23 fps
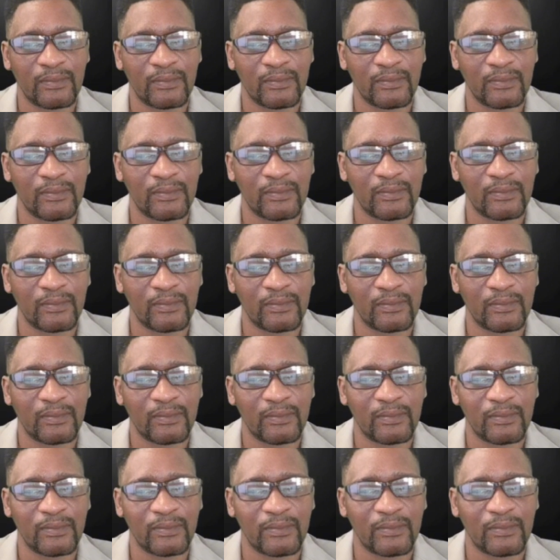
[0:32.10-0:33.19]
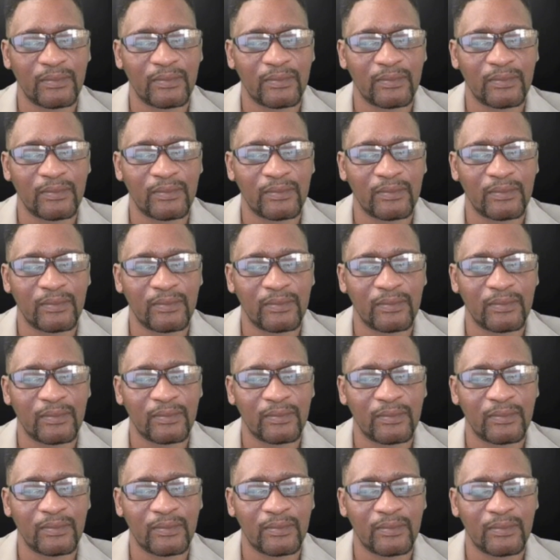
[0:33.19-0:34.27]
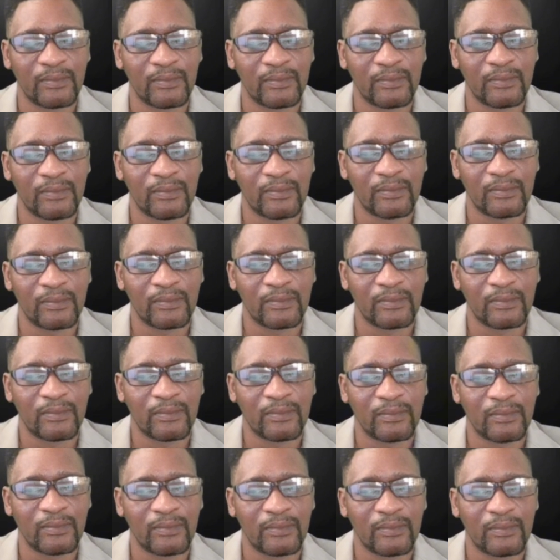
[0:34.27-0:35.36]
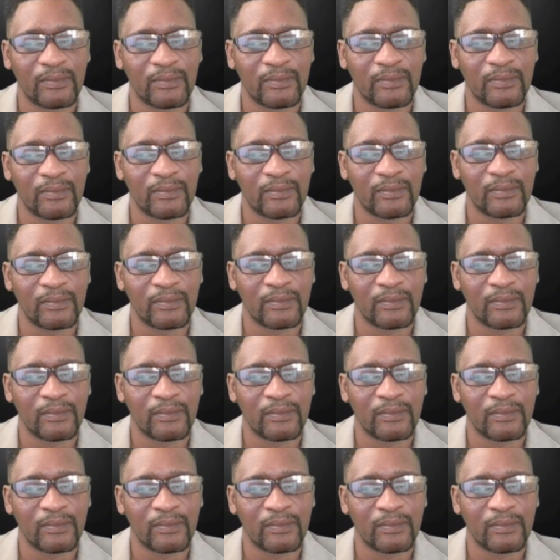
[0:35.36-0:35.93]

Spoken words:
(not speaking)